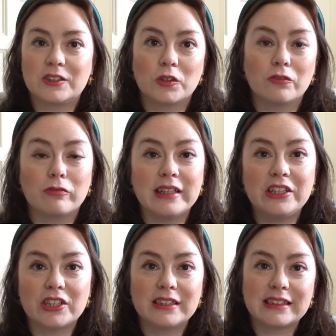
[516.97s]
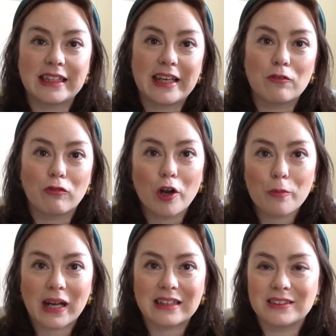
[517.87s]
sort of Regency
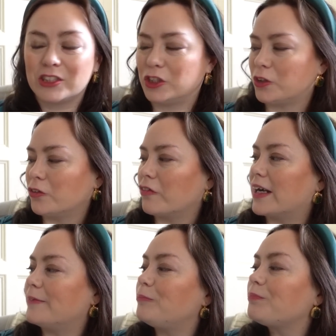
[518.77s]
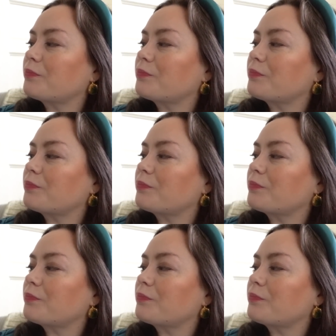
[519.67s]
romance genre